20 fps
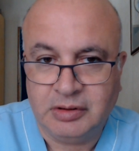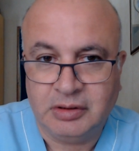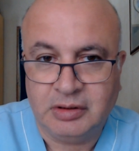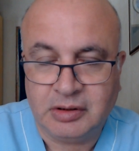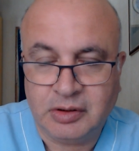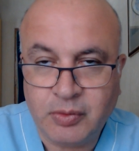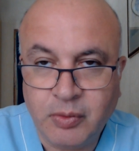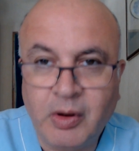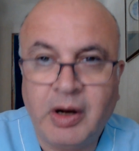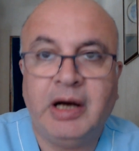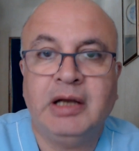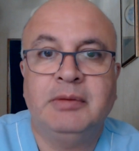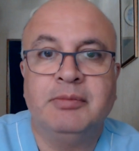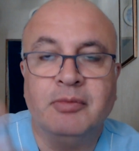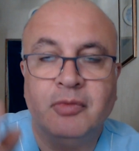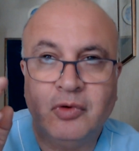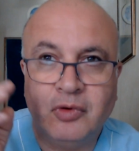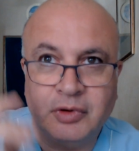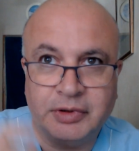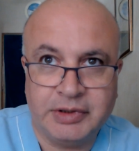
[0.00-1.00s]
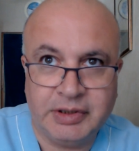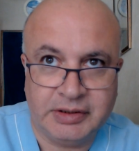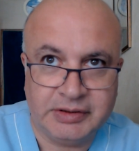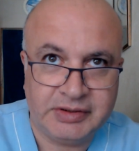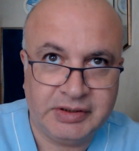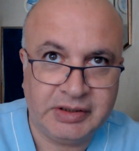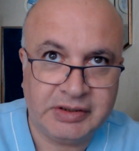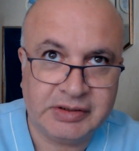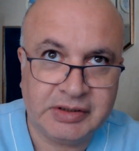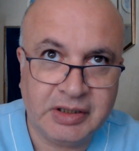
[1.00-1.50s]
quite more than
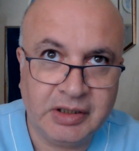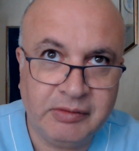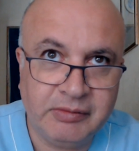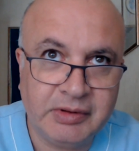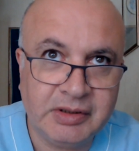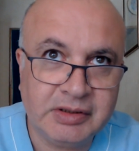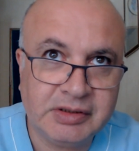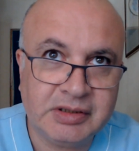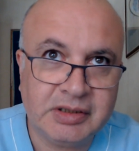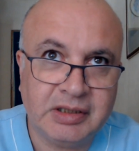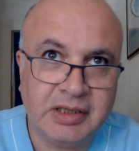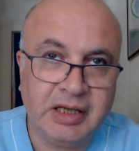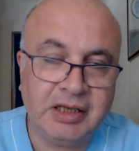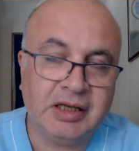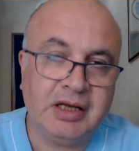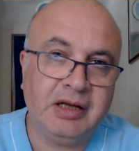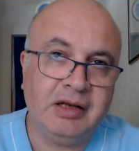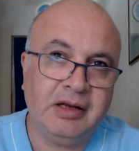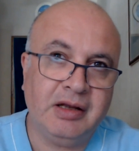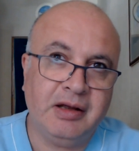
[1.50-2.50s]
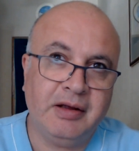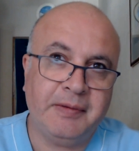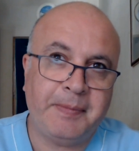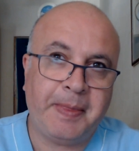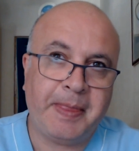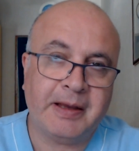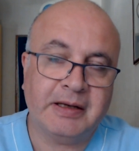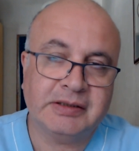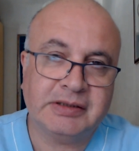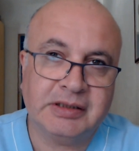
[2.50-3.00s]
6 hours. Like in
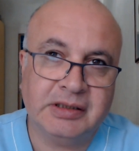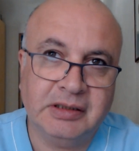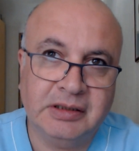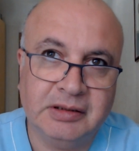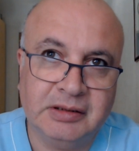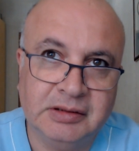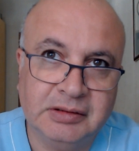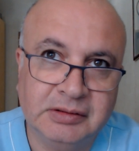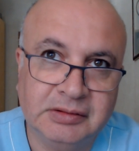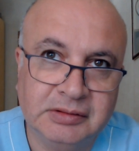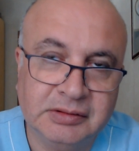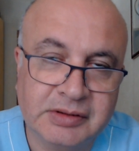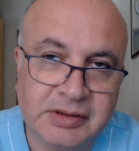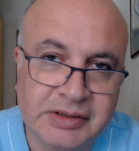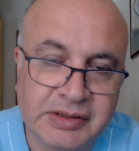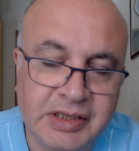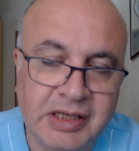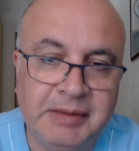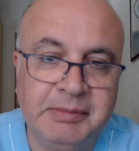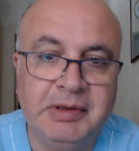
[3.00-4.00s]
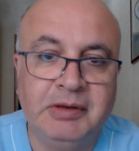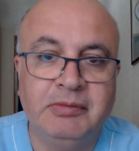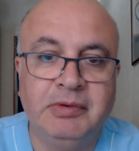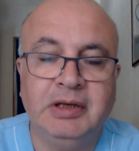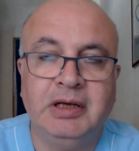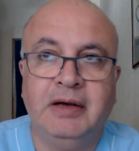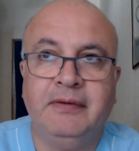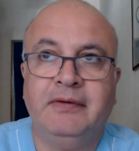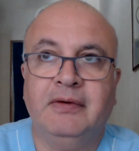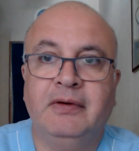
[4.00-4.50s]
STEMI, we
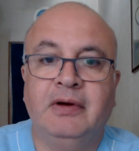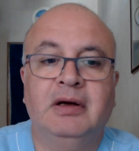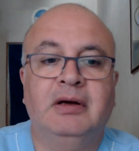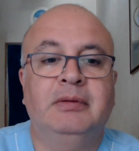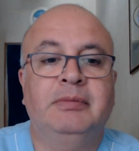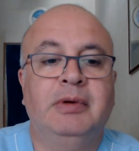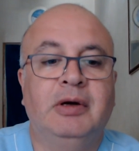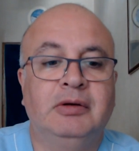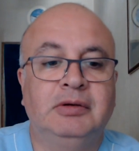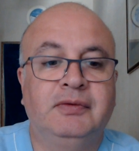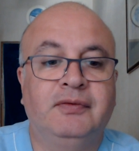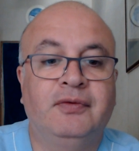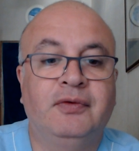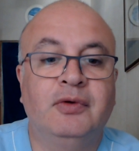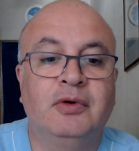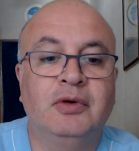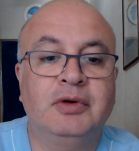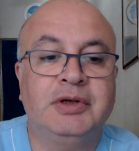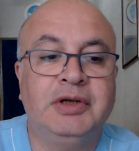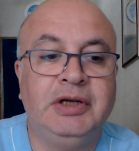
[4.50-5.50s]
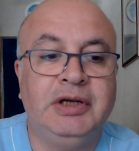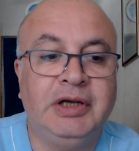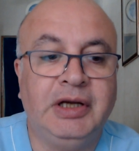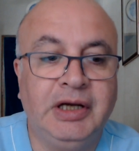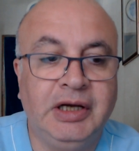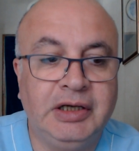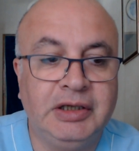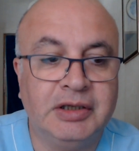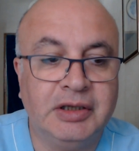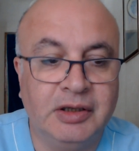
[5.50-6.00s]
have about
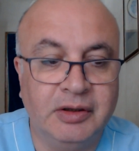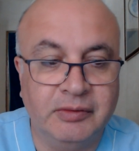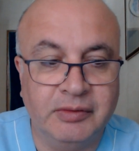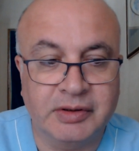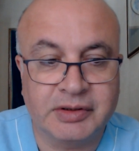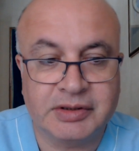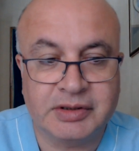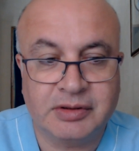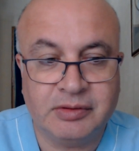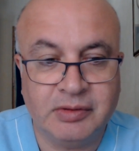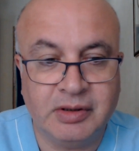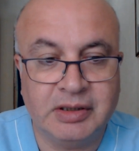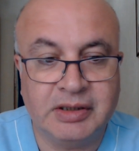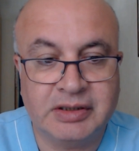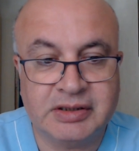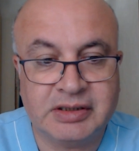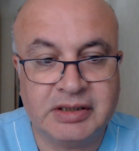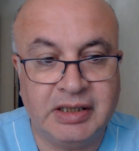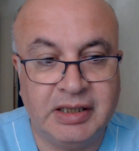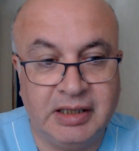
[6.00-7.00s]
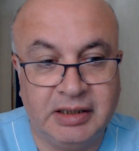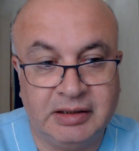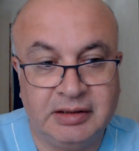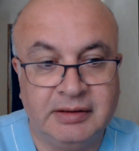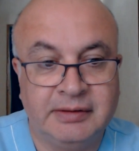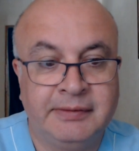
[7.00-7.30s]
48 hours to understand.